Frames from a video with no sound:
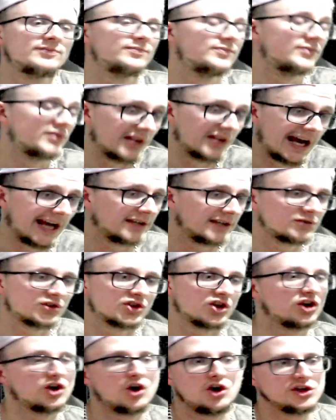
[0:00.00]
Like,
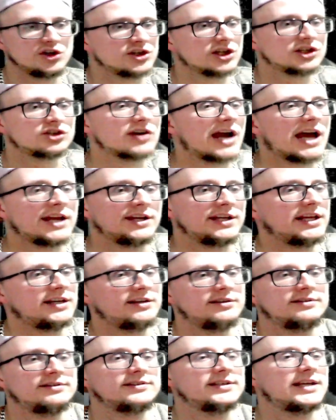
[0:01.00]
chuck 100 grand in,
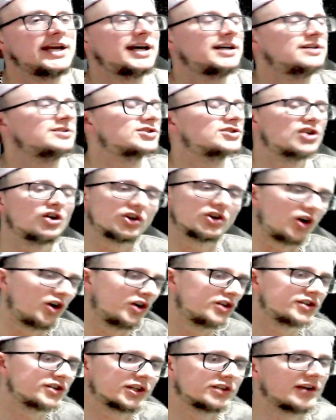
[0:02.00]
yeah? Chuck
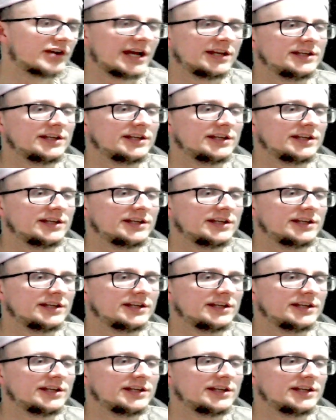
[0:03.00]
100 grand